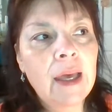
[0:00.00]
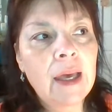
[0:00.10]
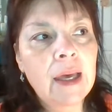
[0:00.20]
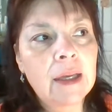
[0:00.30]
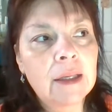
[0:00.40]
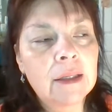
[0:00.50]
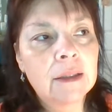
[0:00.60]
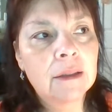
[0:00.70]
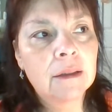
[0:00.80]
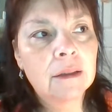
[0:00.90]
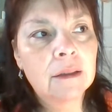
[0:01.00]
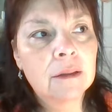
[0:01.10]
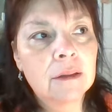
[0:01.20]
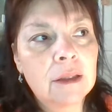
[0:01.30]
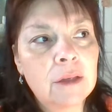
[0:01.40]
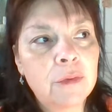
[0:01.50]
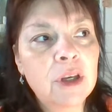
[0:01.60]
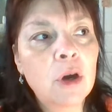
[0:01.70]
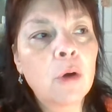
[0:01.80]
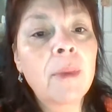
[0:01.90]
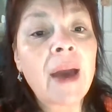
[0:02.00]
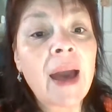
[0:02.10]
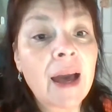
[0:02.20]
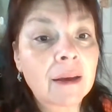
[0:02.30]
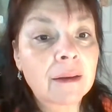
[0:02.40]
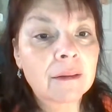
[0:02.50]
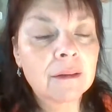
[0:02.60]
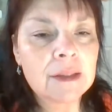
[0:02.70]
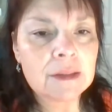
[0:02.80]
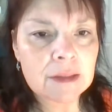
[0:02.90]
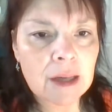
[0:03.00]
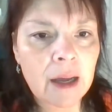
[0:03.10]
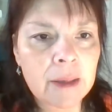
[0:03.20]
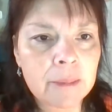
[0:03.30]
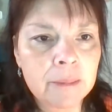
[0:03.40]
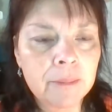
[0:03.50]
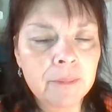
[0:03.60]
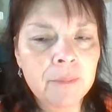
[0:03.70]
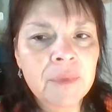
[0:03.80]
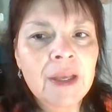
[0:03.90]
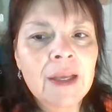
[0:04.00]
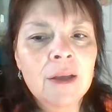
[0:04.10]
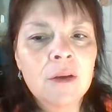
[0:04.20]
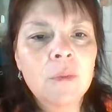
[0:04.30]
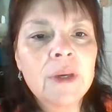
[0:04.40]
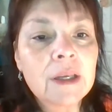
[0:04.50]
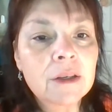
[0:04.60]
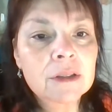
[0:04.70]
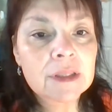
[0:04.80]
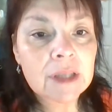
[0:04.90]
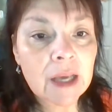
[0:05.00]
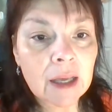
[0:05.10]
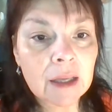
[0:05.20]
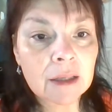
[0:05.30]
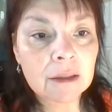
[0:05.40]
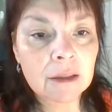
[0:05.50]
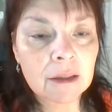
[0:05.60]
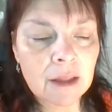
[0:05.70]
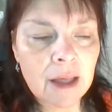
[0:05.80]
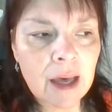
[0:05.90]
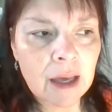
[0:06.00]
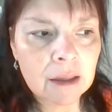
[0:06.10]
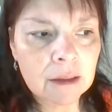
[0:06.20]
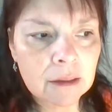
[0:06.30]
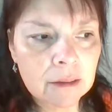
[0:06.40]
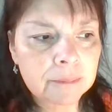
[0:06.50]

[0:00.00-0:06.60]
And if we go back in time, we understand that